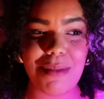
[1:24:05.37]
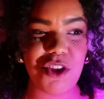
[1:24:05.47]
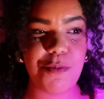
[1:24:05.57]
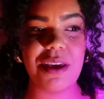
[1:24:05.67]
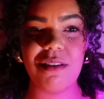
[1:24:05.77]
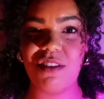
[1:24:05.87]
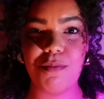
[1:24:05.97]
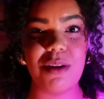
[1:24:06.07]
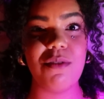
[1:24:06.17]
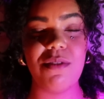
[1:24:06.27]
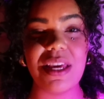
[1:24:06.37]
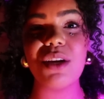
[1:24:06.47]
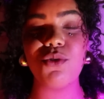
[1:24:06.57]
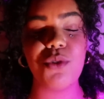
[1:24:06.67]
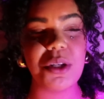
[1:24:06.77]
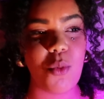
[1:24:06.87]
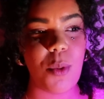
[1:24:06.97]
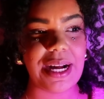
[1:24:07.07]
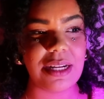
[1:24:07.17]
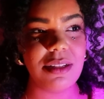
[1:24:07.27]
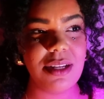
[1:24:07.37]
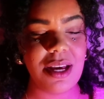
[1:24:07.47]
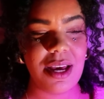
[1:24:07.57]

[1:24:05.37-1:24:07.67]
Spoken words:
much because I've been vegan for a while.